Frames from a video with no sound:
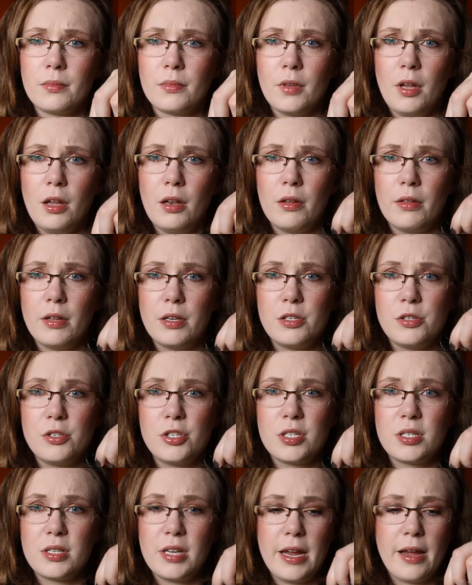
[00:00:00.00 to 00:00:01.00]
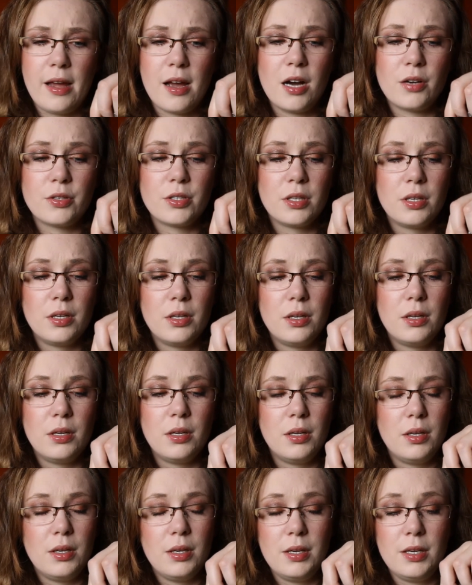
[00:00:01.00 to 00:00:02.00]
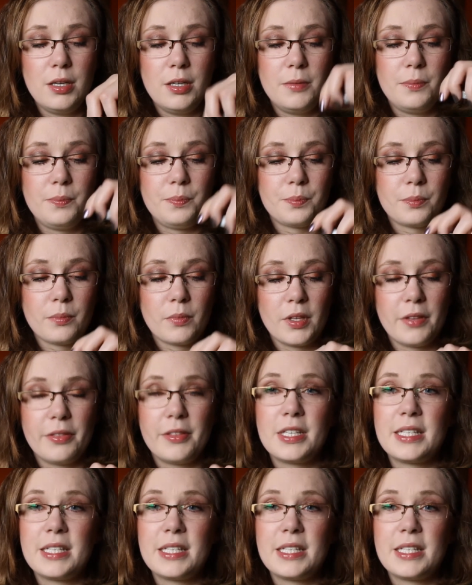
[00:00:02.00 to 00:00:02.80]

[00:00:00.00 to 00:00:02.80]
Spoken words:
you know, that you just take out. The